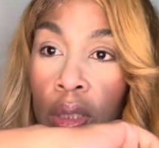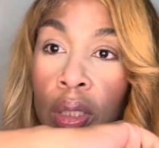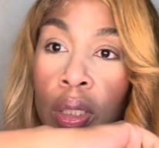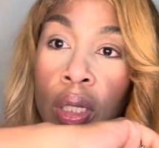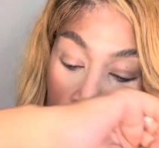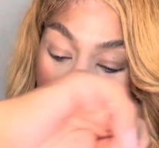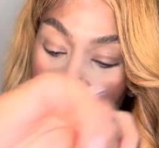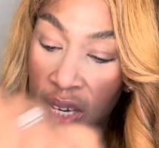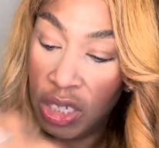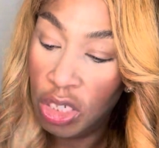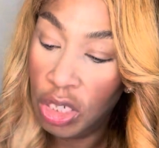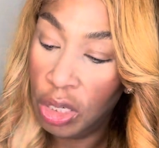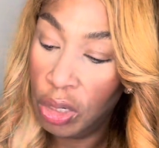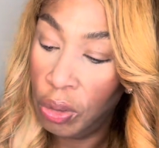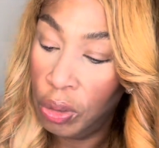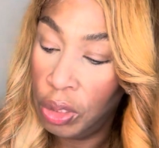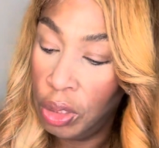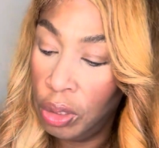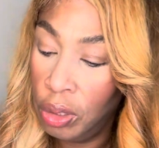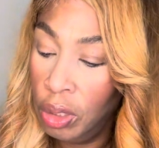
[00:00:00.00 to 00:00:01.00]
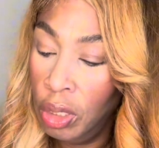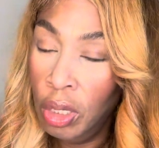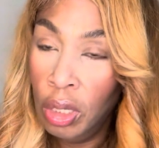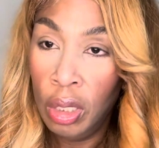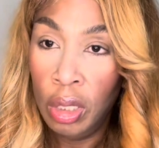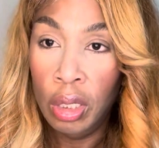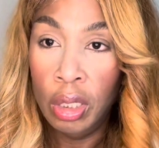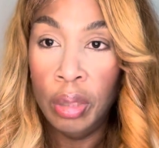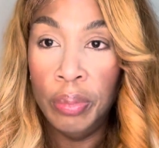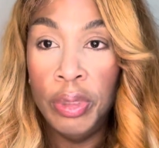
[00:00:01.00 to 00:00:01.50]
mashing on you.
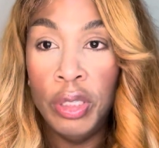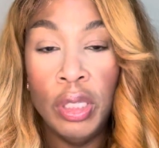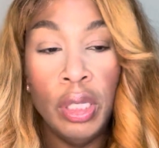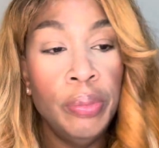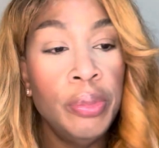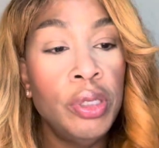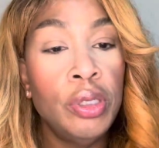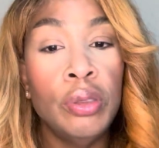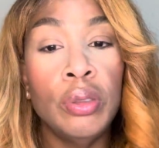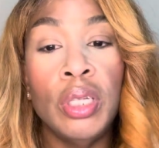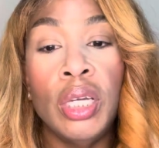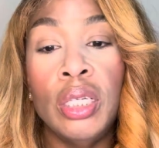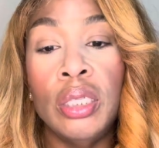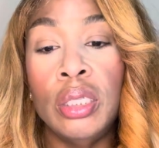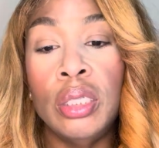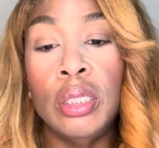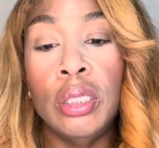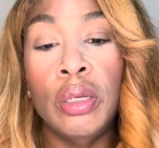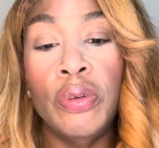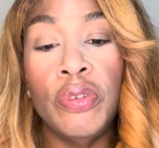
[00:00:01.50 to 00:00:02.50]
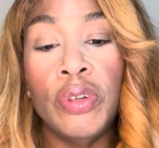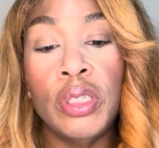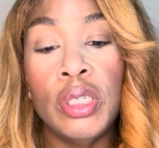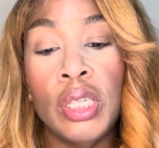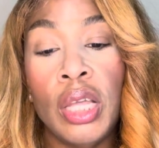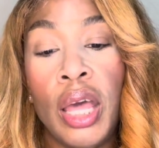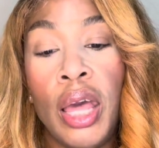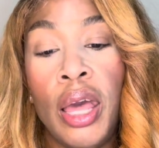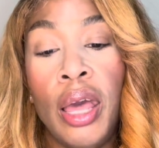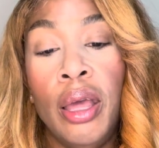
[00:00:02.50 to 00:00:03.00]
Let me do that silver
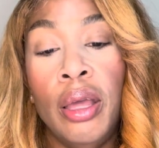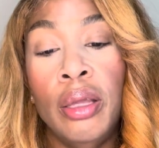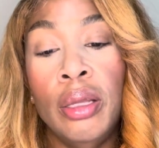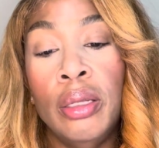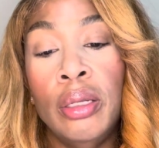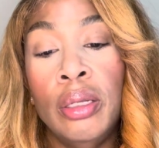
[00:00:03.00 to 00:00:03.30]
side